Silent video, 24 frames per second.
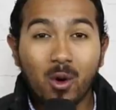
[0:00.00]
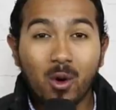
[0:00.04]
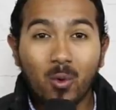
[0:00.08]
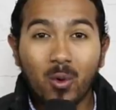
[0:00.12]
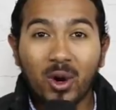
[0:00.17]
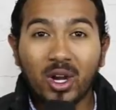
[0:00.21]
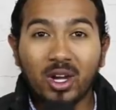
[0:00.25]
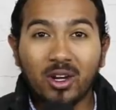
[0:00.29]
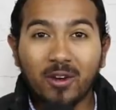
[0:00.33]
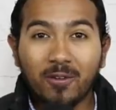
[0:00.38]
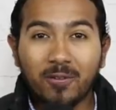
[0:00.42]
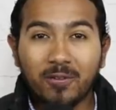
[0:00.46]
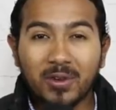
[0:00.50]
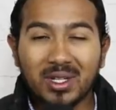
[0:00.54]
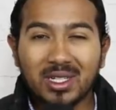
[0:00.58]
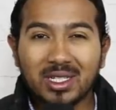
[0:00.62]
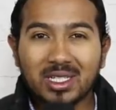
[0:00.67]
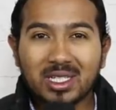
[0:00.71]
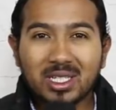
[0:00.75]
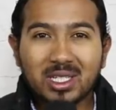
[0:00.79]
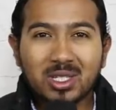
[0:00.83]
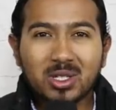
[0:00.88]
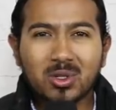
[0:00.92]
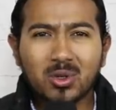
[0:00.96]
We're going to
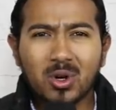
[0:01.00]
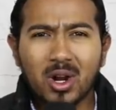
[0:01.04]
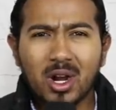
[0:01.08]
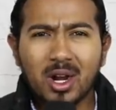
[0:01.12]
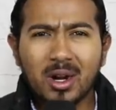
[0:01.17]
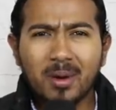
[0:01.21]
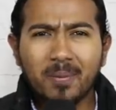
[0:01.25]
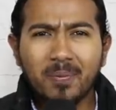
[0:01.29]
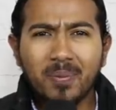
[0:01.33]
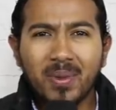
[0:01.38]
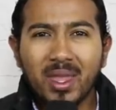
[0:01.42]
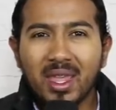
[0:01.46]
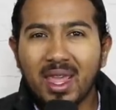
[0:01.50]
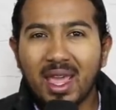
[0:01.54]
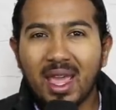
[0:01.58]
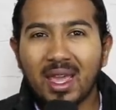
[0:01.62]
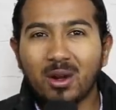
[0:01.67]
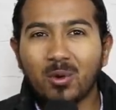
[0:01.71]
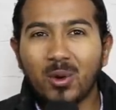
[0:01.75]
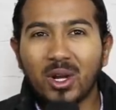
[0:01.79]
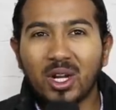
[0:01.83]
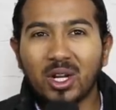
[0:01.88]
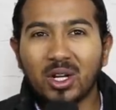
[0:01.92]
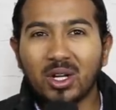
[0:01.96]
finish strong,
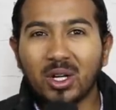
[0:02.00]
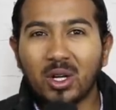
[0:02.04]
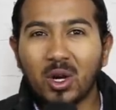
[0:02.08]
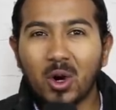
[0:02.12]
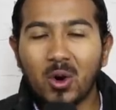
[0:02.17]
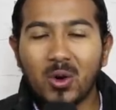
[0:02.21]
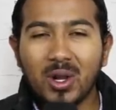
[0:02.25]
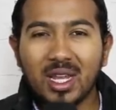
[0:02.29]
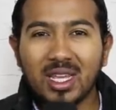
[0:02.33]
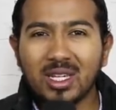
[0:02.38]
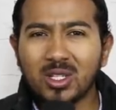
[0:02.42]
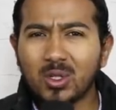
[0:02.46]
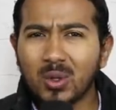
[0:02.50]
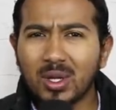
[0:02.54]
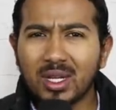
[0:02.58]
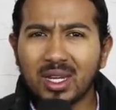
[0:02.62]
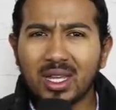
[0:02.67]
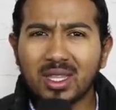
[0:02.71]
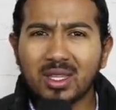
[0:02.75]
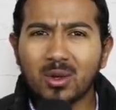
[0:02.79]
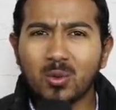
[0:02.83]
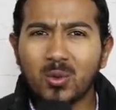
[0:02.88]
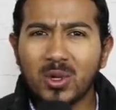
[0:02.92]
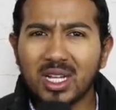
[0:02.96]
and we're going to go into
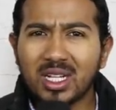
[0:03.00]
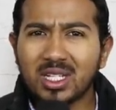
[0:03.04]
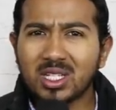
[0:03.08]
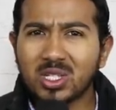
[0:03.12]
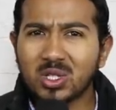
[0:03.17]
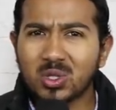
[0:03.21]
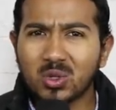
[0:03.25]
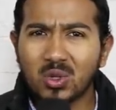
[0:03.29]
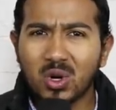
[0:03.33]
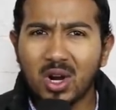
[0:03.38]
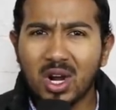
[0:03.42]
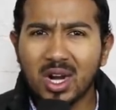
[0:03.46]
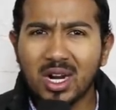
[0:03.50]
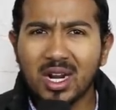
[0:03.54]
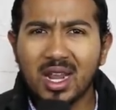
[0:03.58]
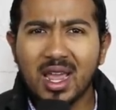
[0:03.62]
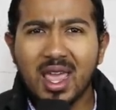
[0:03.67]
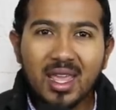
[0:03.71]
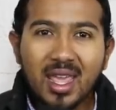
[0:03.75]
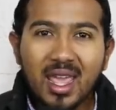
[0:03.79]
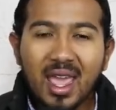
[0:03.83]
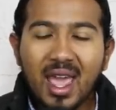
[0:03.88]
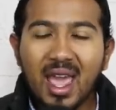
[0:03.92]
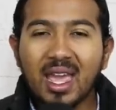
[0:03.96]
another week strong,
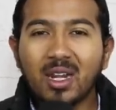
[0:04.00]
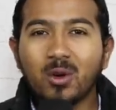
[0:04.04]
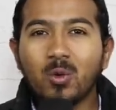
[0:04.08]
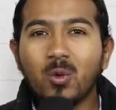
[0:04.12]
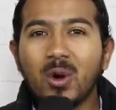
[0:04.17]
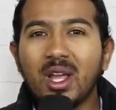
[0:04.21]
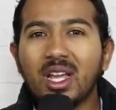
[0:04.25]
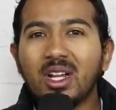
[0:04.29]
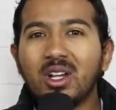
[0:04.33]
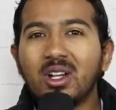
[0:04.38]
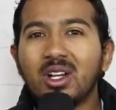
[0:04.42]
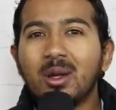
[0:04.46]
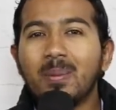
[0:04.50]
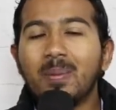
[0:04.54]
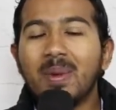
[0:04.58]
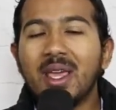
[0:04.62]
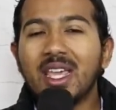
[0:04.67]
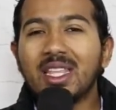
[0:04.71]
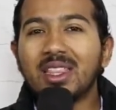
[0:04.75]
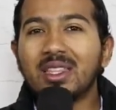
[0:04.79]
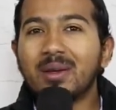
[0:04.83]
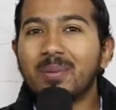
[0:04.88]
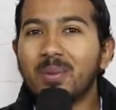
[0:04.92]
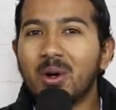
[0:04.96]
and we're going to
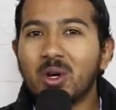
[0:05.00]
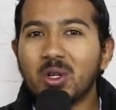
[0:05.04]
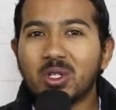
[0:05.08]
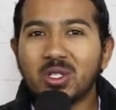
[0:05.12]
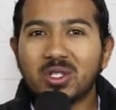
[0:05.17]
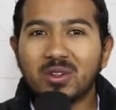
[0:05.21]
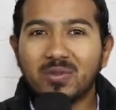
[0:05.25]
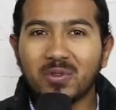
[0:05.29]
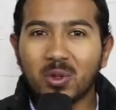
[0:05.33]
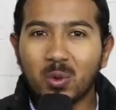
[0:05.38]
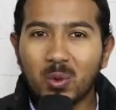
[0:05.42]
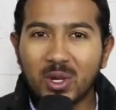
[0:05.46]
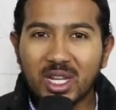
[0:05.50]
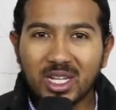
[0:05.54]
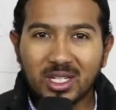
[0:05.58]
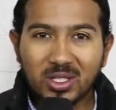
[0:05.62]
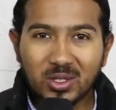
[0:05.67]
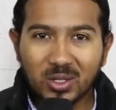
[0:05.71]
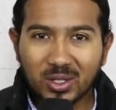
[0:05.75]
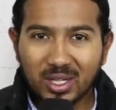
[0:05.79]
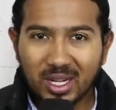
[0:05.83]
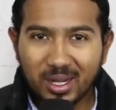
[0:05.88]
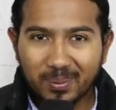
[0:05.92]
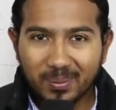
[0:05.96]
make the most of the week
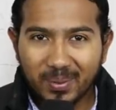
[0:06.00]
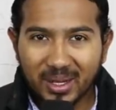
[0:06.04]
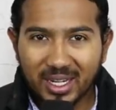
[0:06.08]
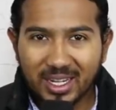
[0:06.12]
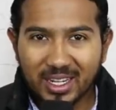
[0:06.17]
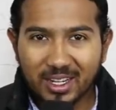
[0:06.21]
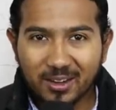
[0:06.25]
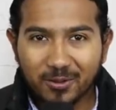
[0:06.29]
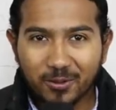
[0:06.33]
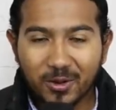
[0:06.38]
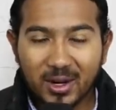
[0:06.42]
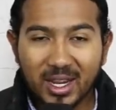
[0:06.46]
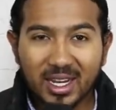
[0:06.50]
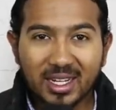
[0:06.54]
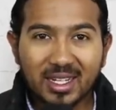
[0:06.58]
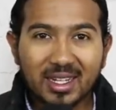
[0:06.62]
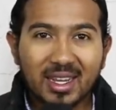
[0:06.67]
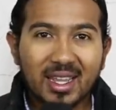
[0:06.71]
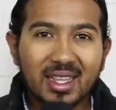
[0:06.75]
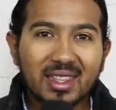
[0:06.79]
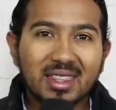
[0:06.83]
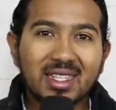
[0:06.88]
to come, my dear friend.